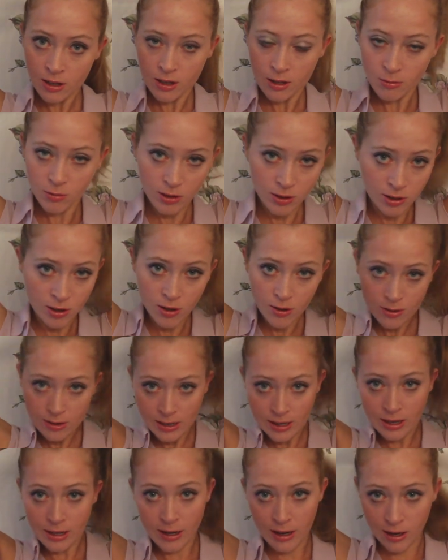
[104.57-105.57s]
I'm just
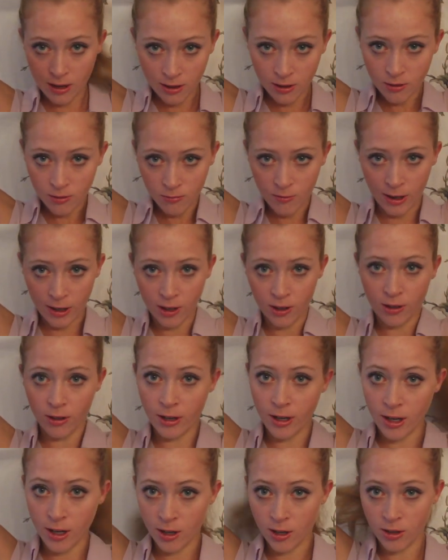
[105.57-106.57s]
using a
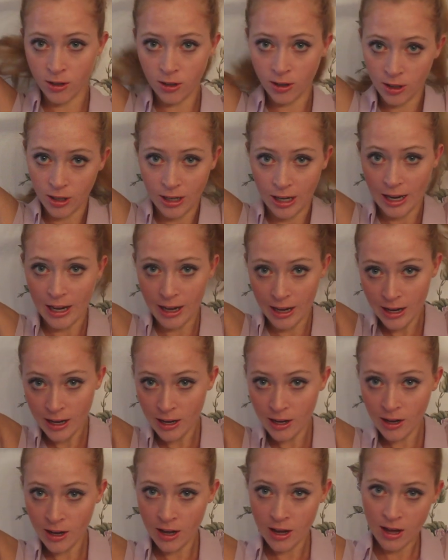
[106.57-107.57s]
regular Goody
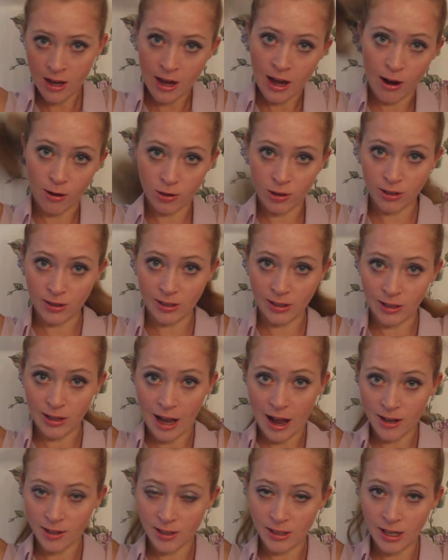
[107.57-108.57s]
ouchless
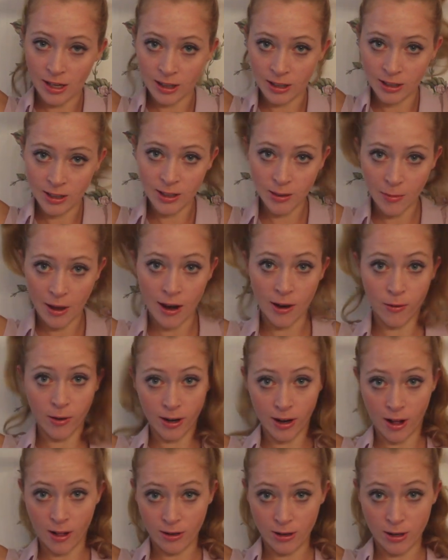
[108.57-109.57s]
elastic. It doesn't matter what
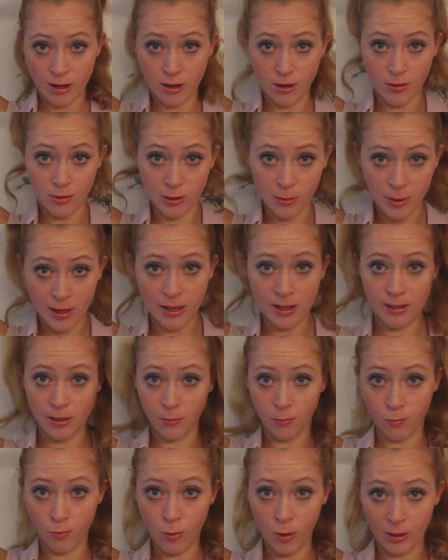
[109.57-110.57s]
color you use because
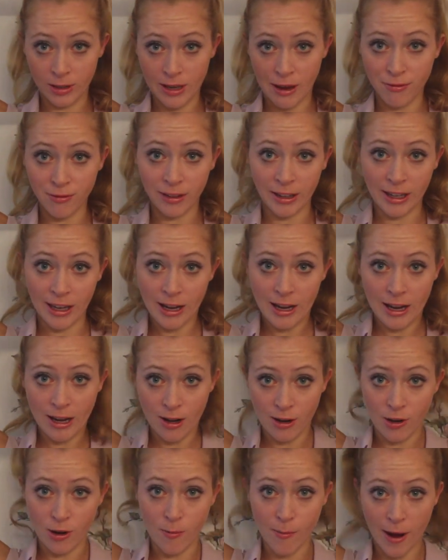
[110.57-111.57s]
it will definitely get hit
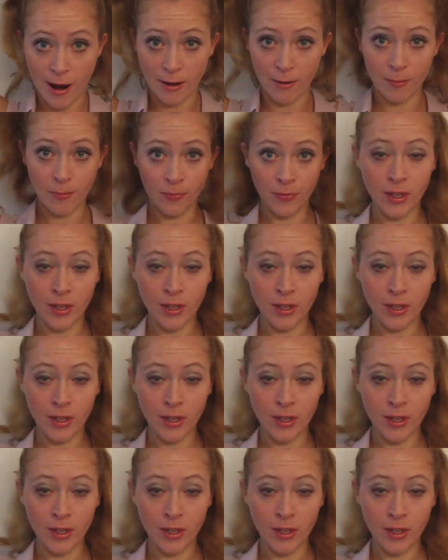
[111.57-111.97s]
in your bun.